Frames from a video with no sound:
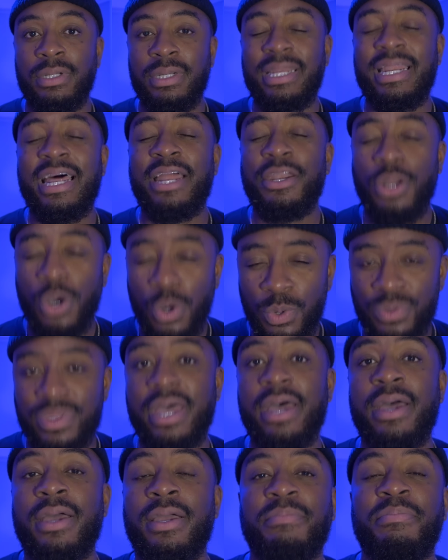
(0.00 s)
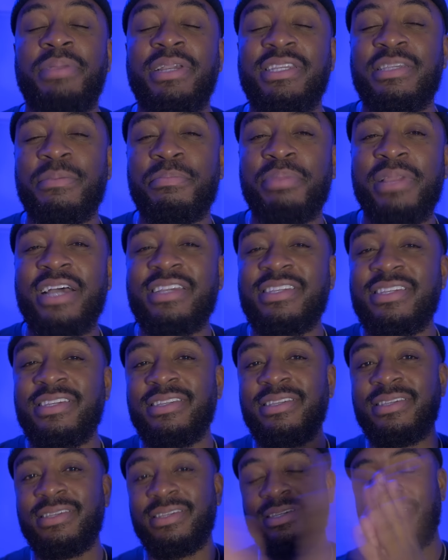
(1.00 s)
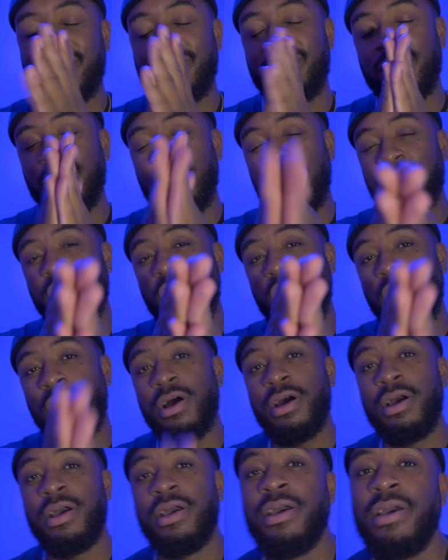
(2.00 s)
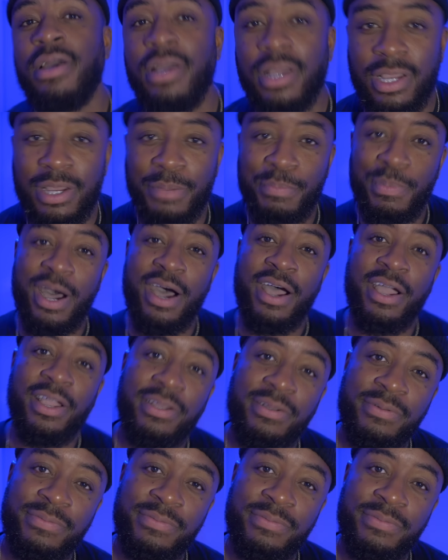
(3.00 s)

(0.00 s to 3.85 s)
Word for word: And I know that. Peace and blessings. Love y'all. Goodbye.